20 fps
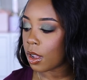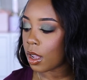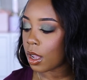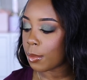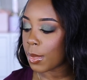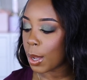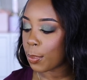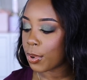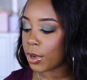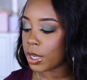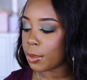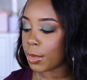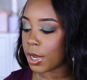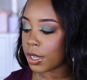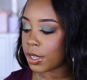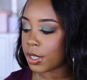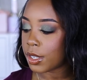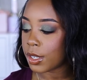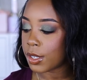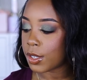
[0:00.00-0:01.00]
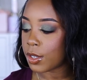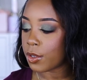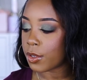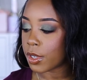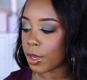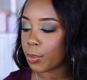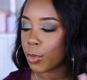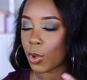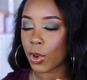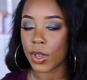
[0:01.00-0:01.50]
Um, I pretty much just use
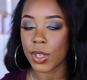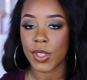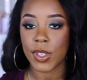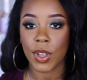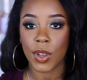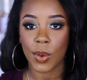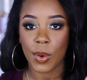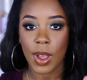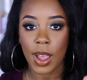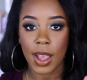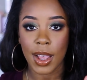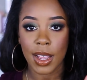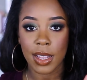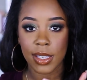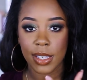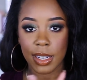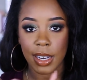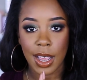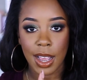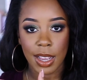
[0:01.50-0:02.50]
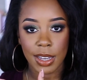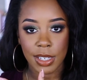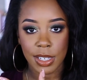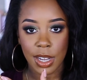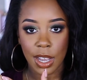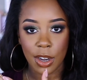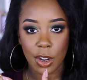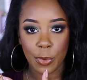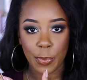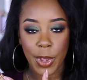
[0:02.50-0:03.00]
it more so as an
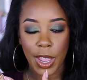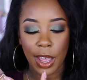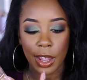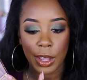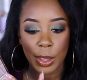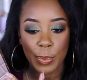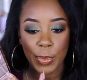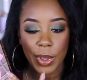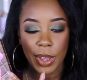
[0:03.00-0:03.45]
eyeshadow palette,